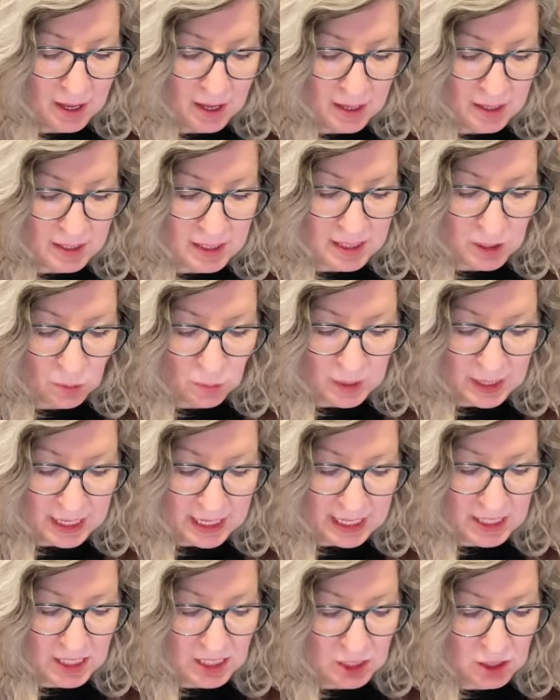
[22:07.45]
So we
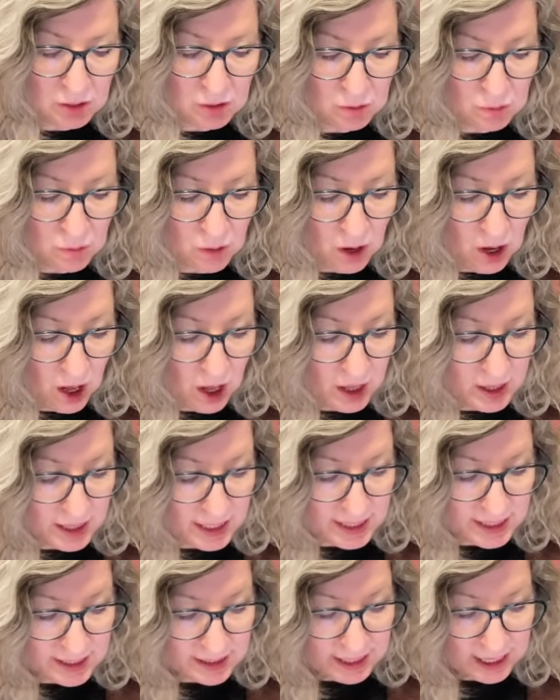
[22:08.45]
need to, on
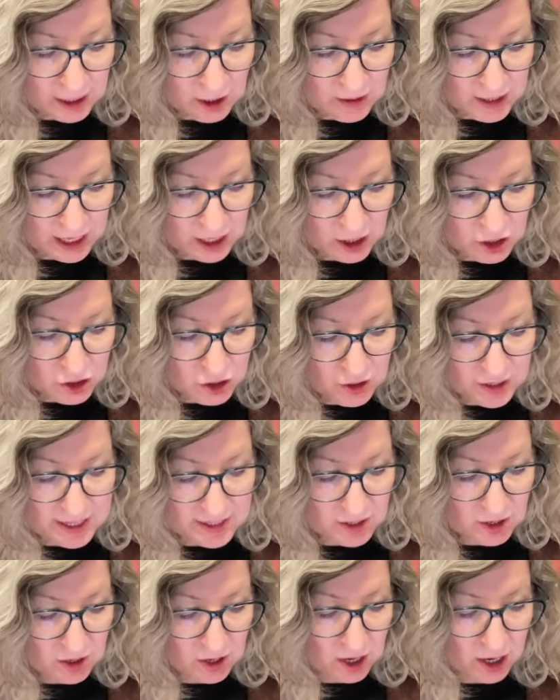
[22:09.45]
this layer that your trees
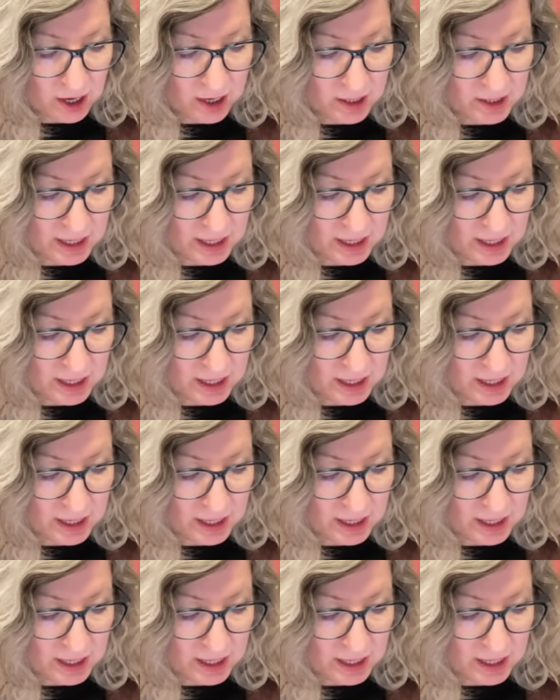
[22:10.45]
are on,